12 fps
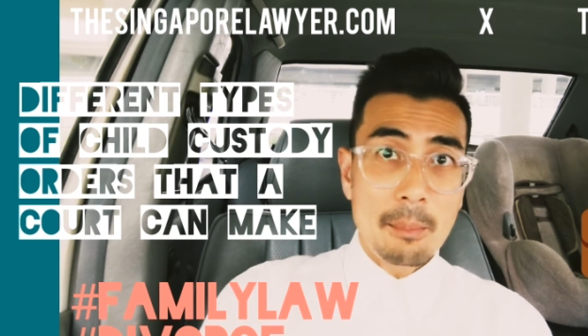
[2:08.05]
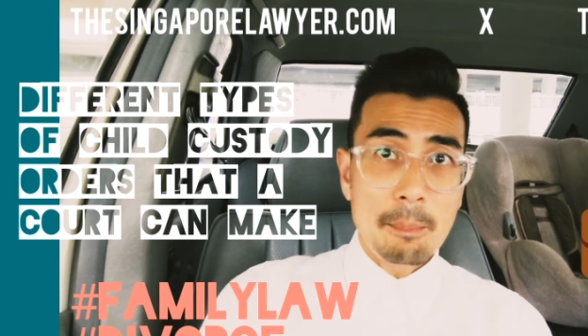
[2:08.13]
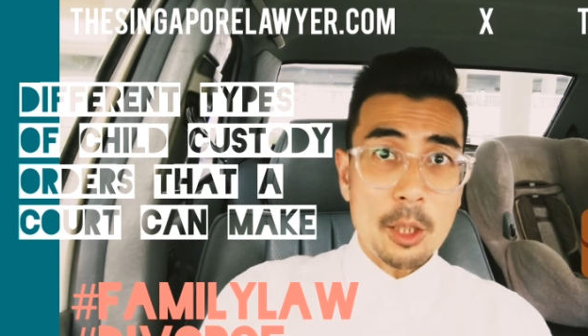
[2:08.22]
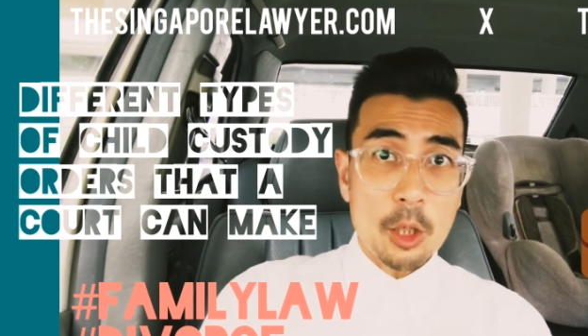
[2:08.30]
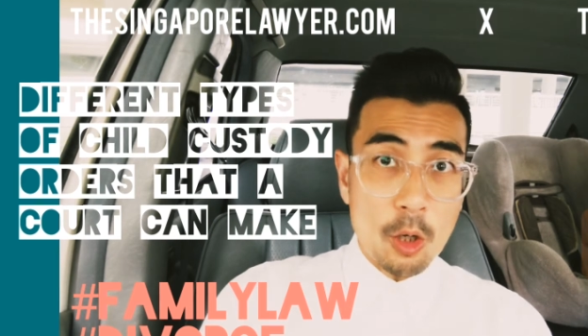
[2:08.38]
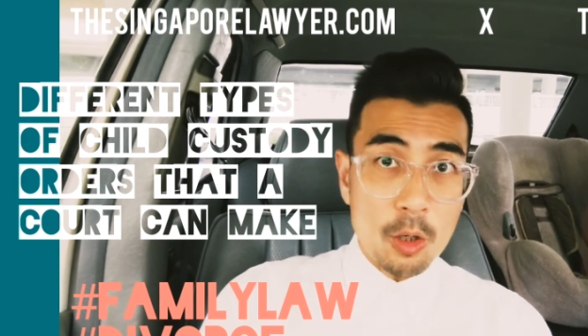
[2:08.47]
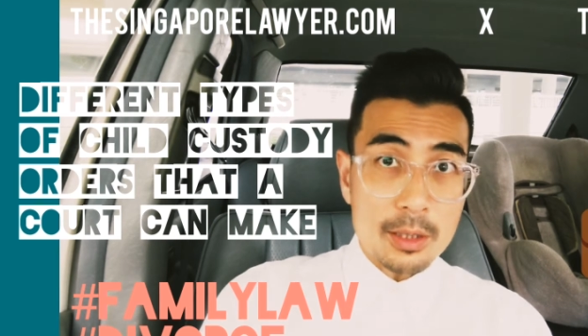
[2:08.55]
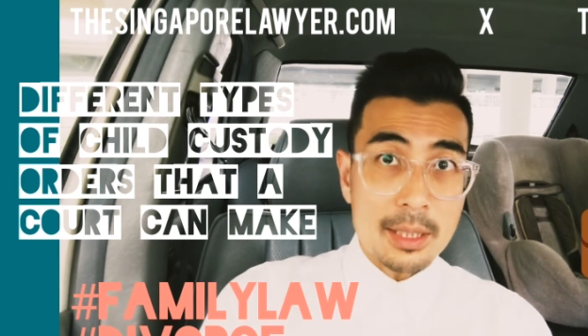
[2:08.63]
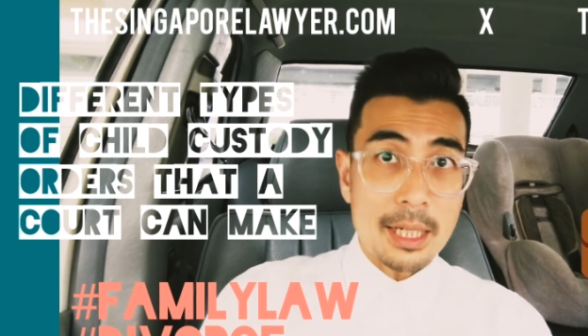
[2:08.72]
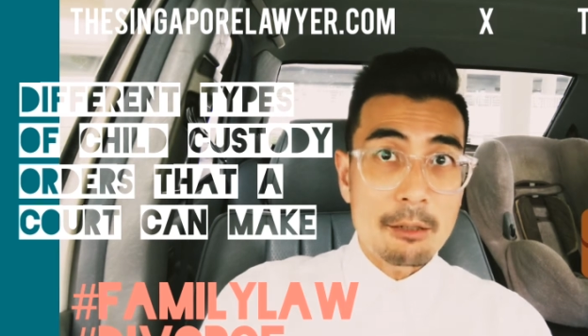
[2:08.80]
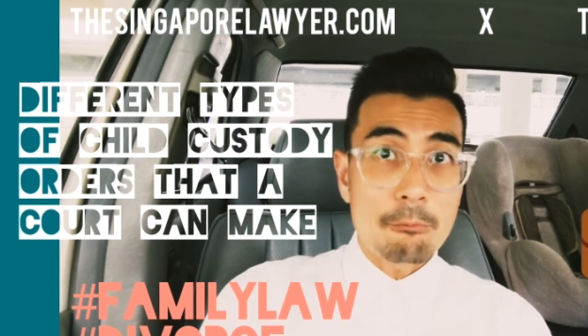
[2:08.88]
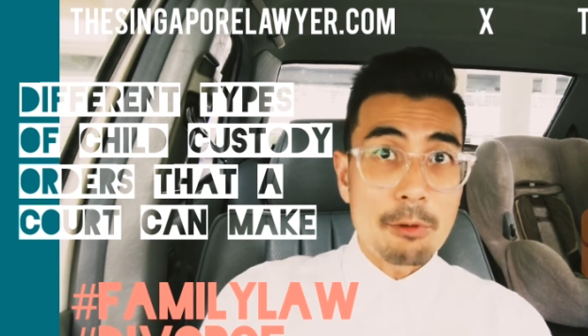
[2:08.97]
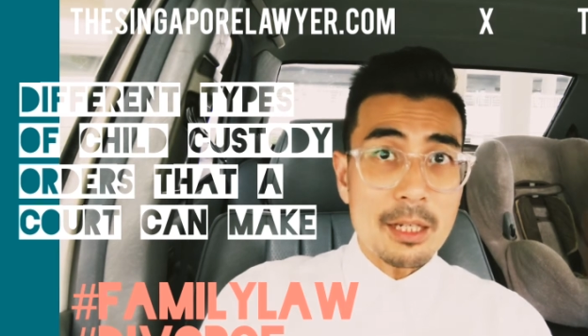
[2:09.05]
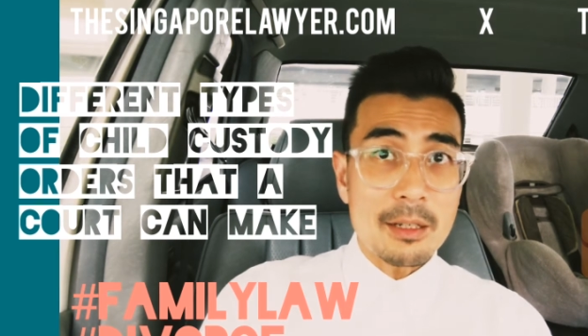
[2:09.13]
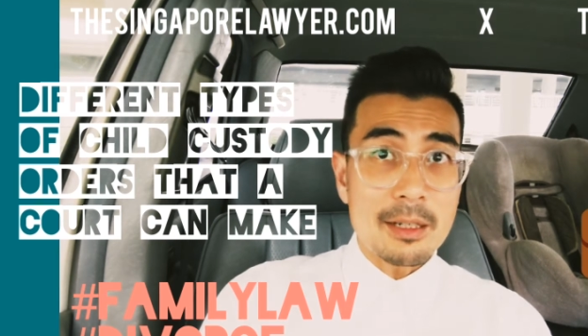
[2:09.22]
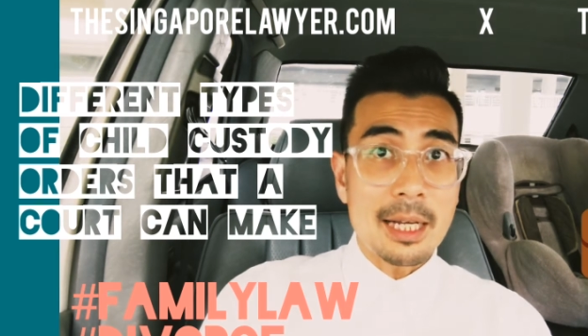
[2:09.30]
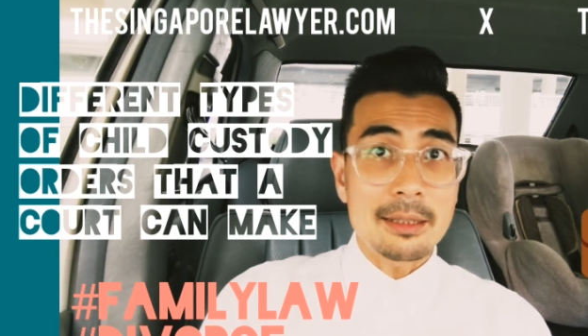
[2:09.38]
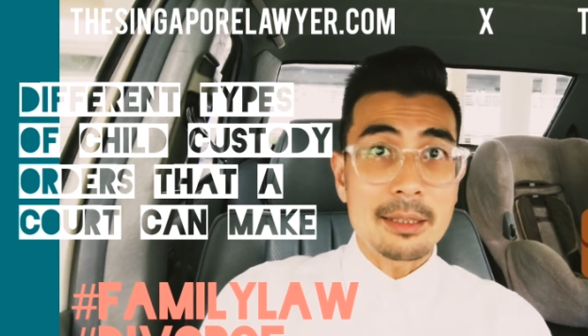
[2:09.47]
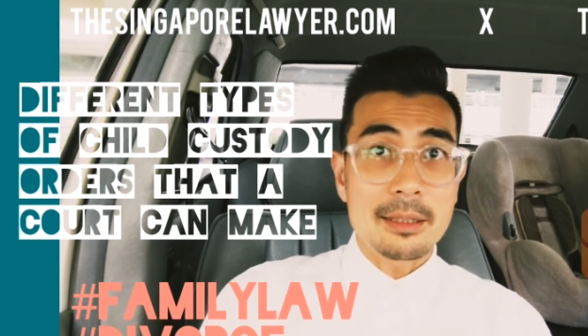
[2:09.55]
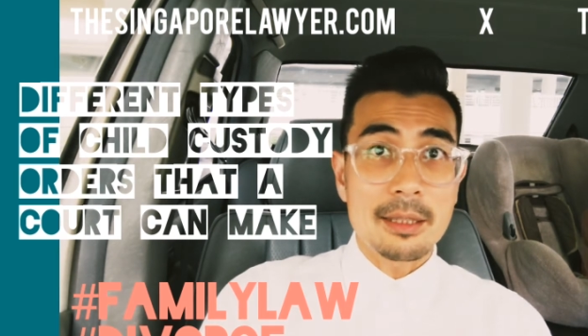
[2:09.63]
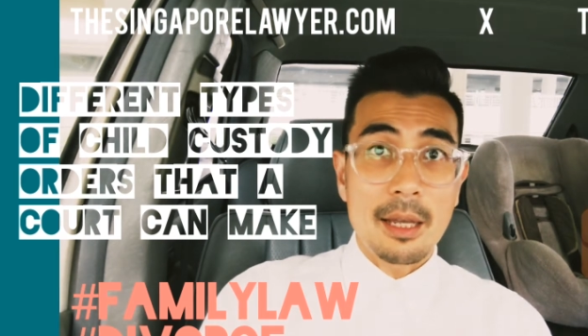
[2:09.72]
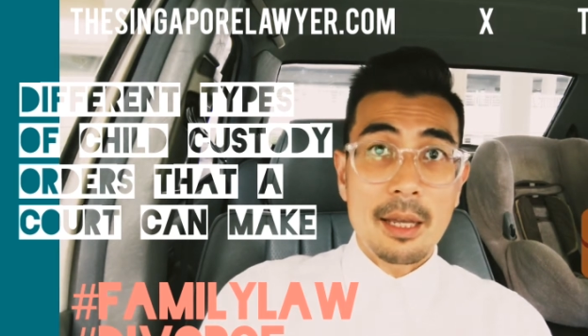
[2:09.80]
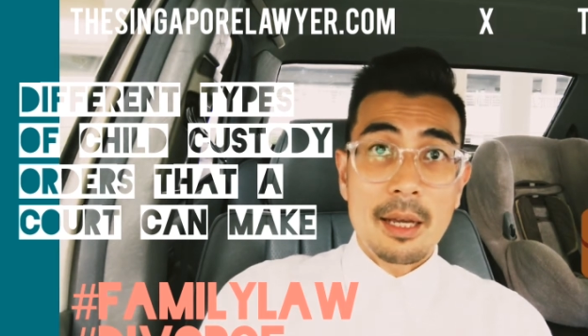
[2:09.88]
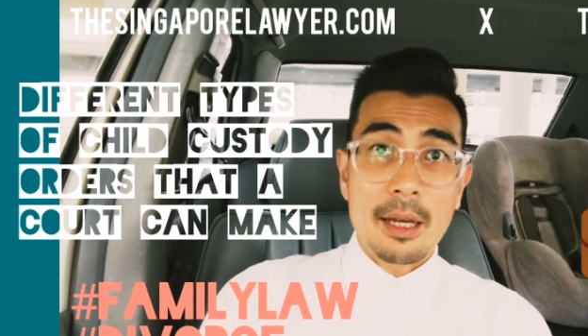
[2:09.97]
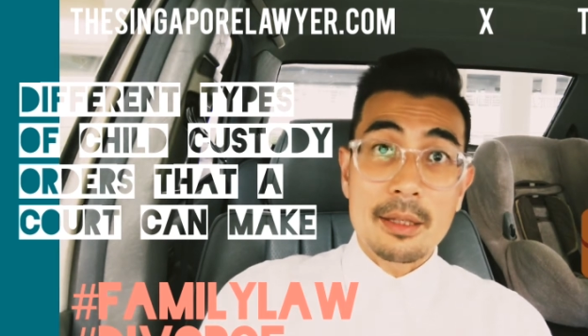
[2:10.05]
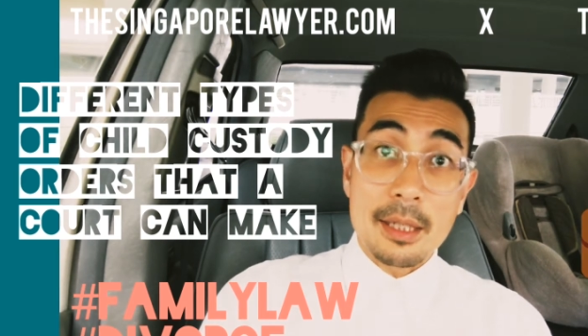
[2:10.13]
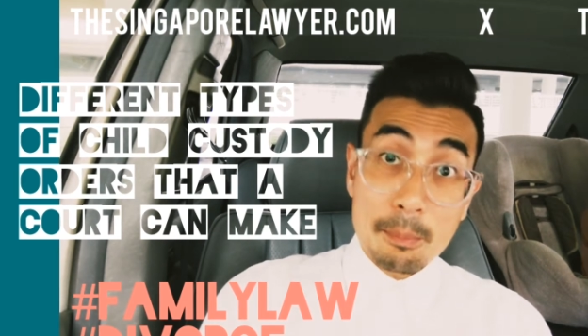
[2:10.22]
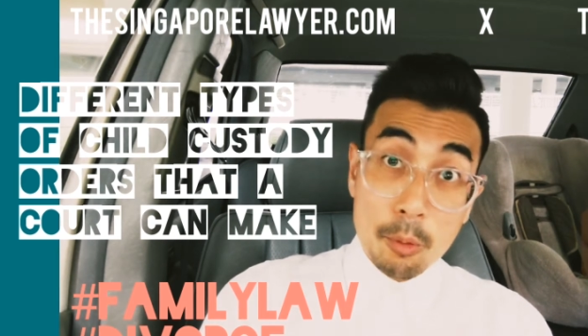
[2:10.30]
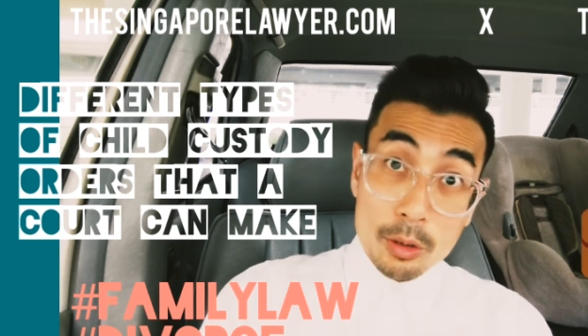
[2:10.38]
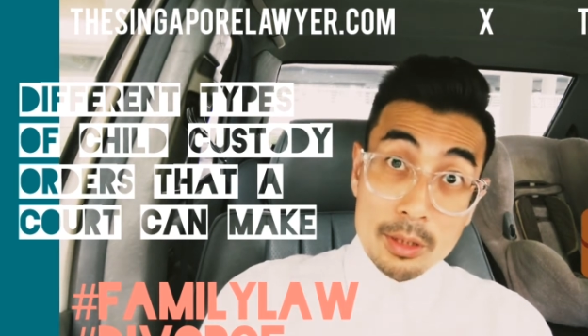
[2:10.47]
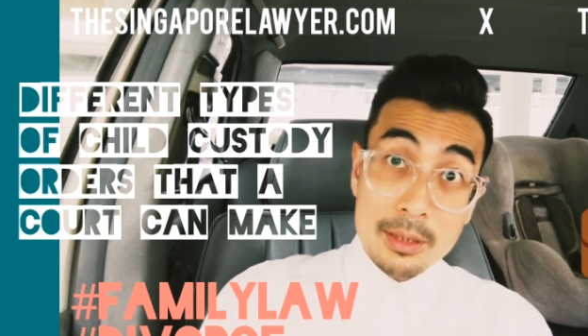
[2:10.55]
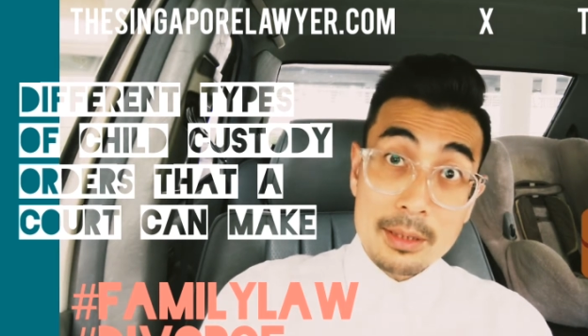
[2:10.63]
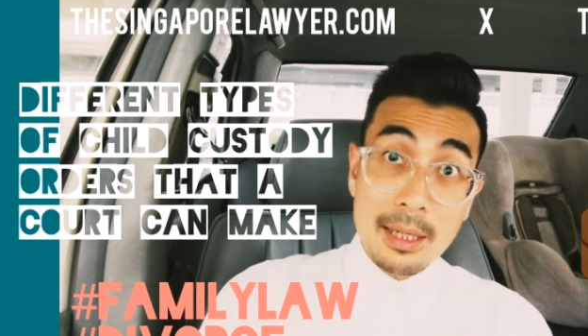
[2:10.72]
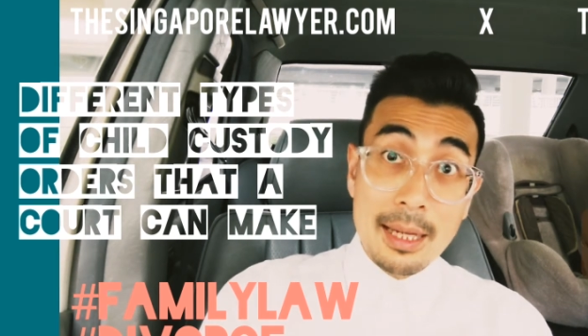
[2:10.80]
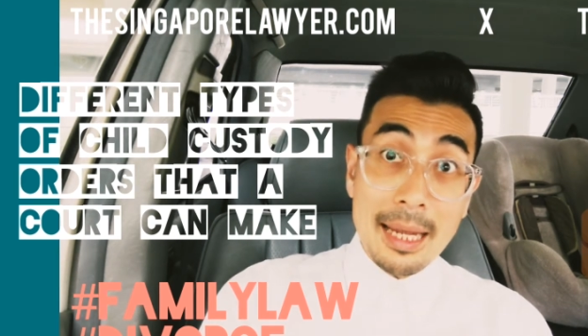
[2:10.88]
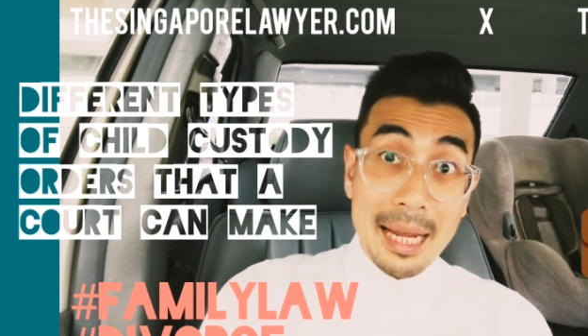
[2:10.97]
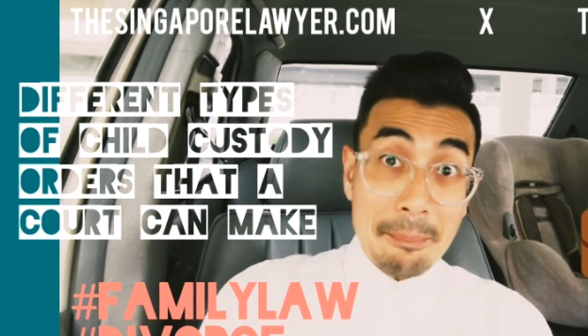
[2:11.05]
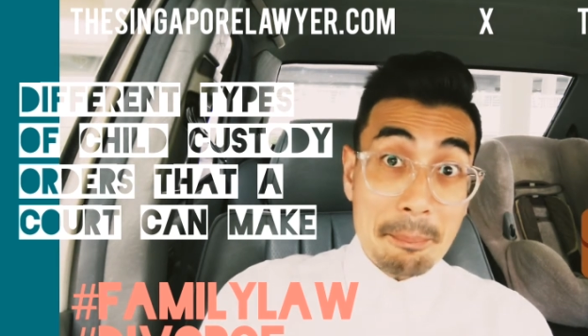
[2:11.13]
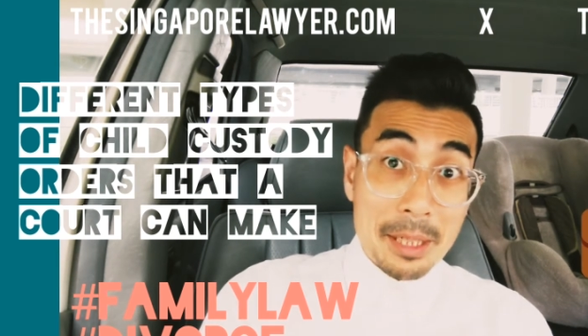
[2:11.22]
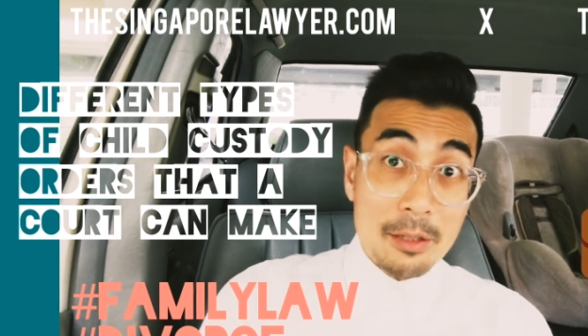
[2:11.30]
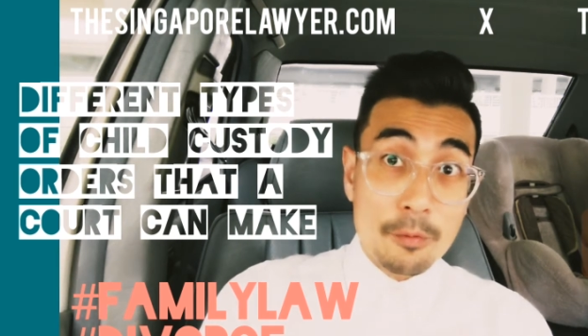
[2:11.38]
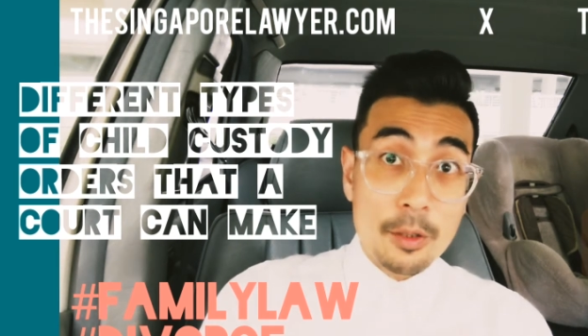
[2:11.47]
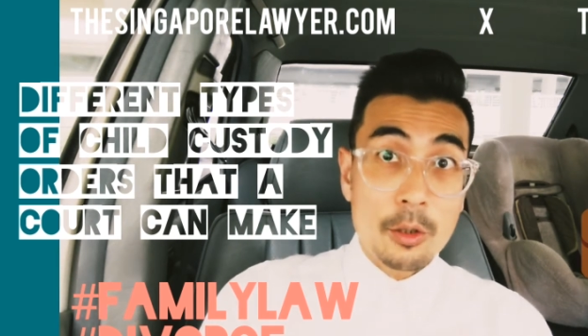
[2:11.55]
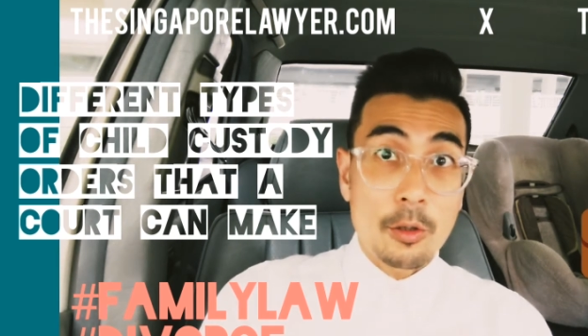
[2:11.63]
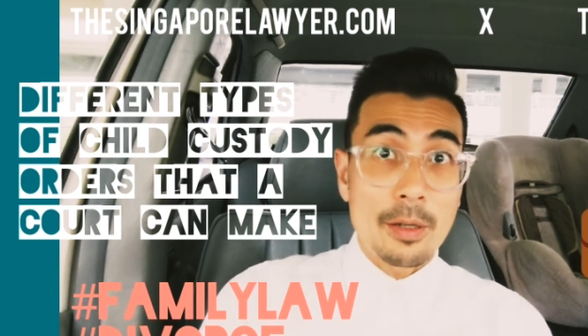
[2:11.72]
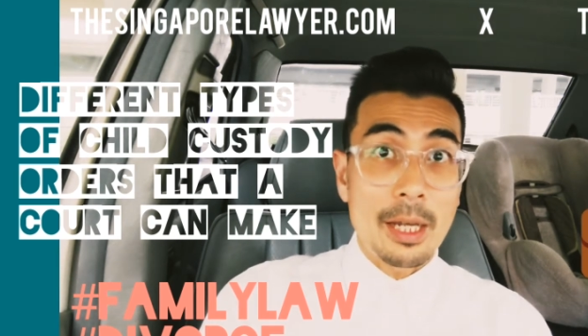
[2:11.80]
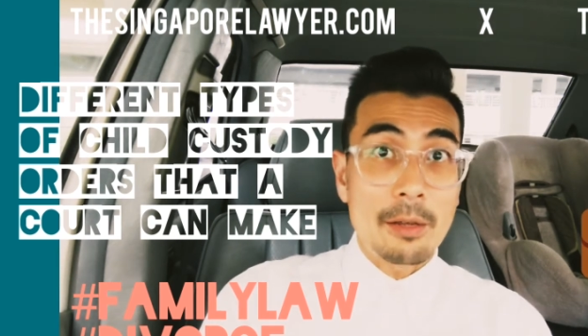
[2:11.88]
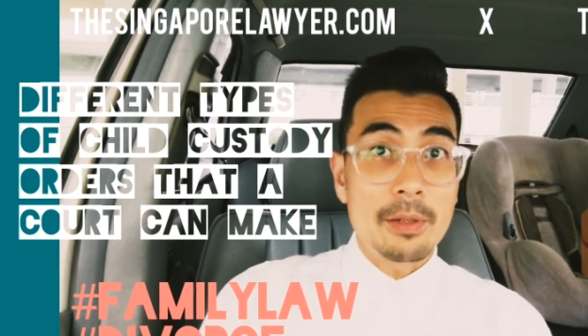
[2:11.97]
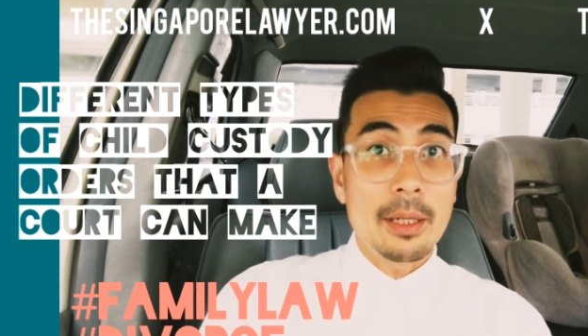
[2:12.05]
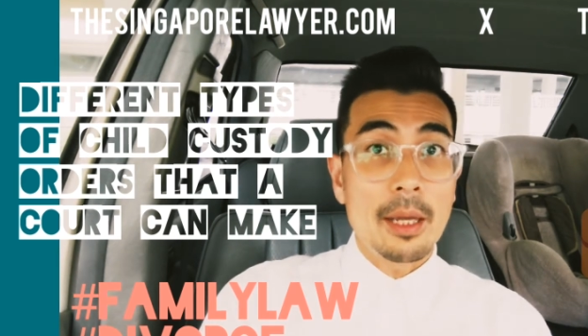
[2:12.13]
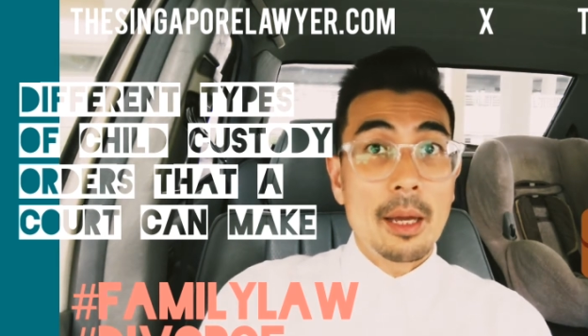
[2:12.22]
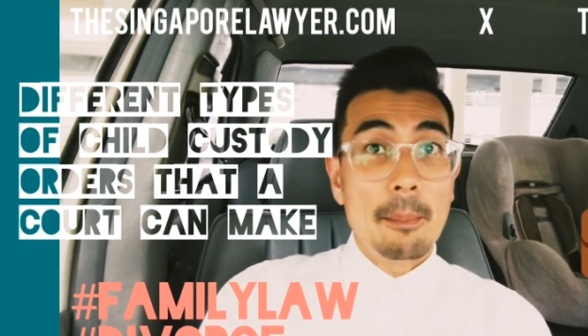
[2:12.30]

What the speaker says: because it recognises the importance and benefit of having